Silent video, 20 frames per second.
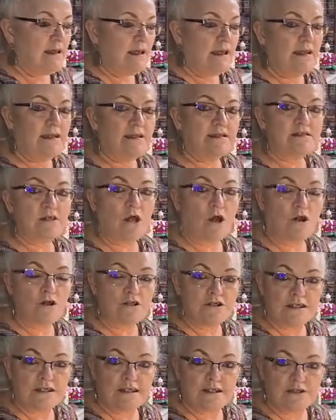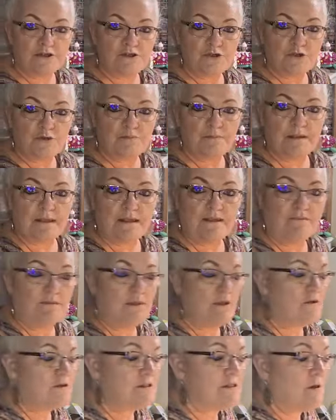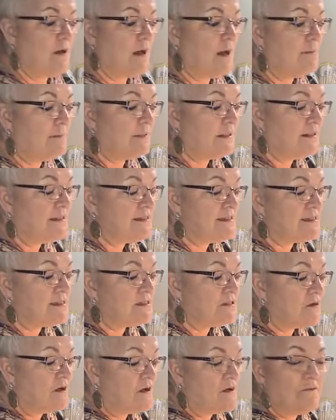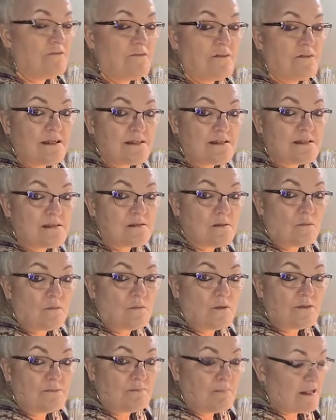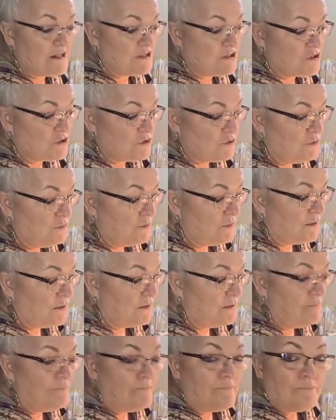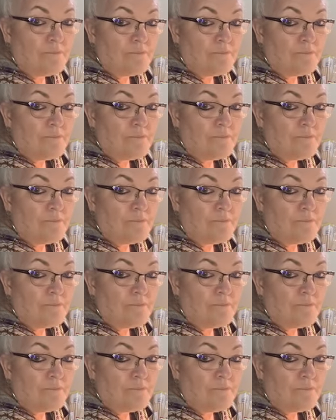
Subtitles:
and it's hard to get a toothpick in there. So I'm going to start this with my tool.